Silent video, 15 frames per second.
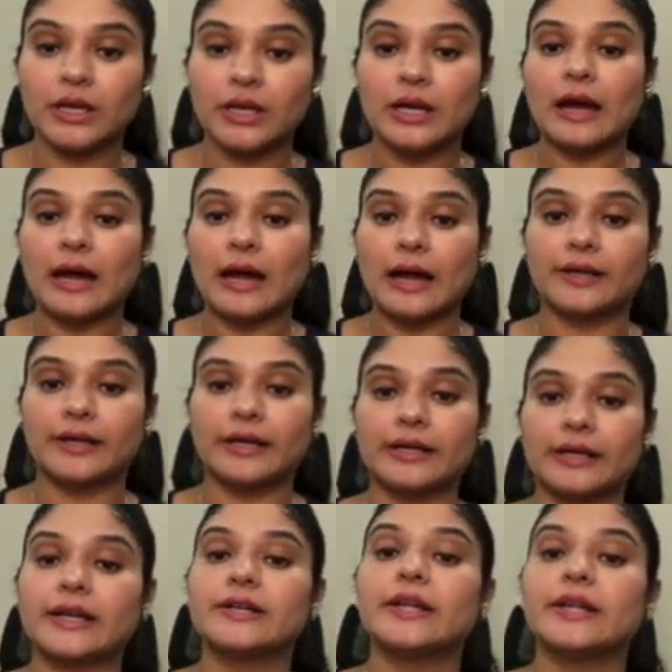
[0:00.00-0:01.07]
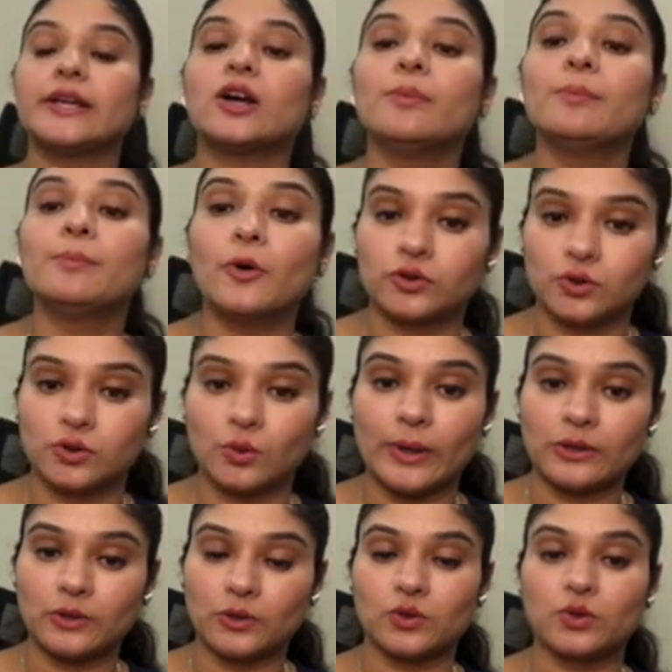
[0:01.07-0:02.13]
and it gets decomposed to
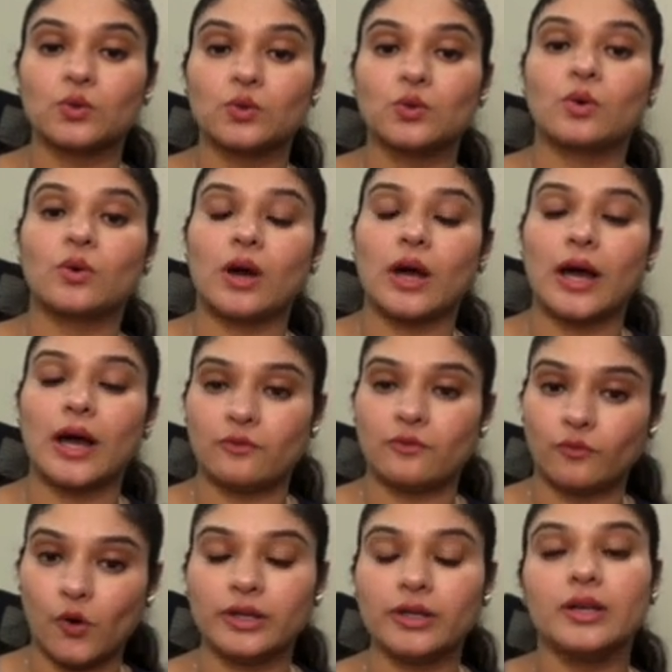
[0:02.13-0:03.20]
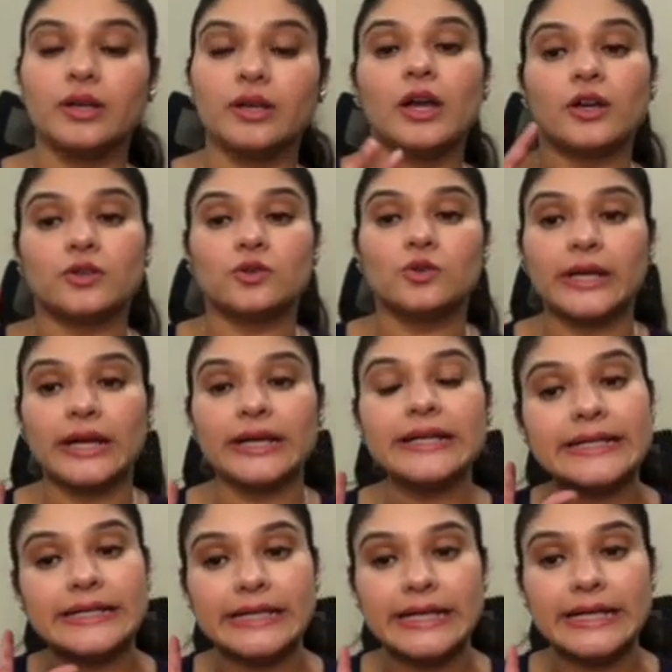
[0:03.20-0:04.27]
NO2 and water, you get
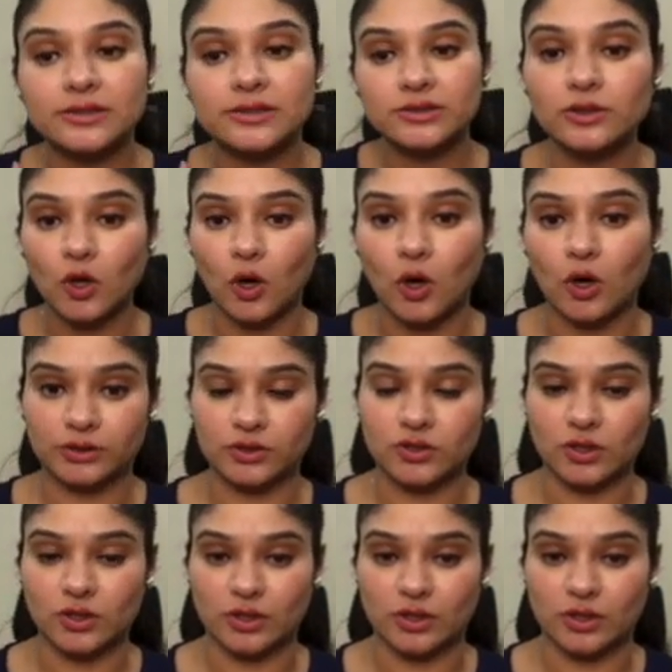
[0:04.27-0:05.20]
nascent oxygen.